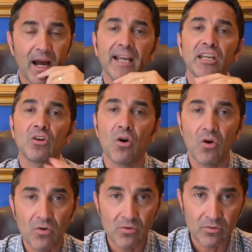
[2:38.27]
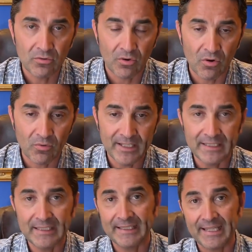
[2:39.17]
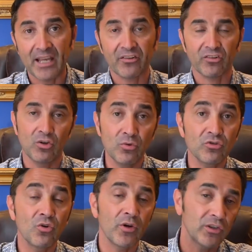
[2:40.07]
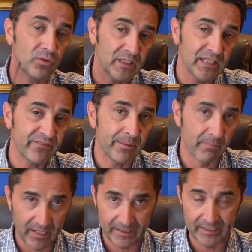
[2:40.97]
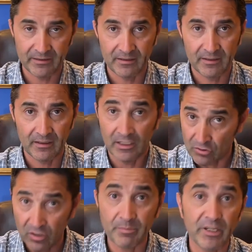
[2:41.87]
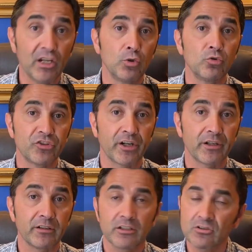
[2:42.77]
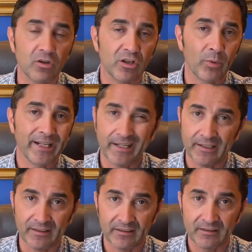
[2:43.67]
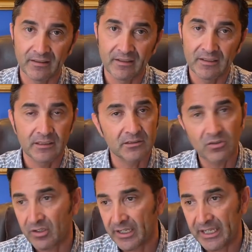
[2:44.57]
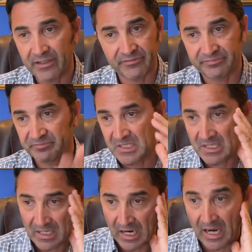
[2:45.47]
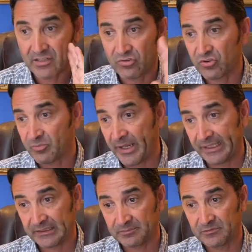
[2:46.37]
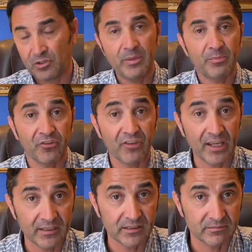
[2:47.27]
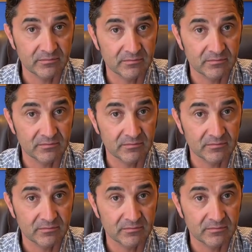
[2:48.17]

I can already guess who's going to give him money. He's going to be a loser. He's not going to win anything. He's not going to have, I suspect, 3%,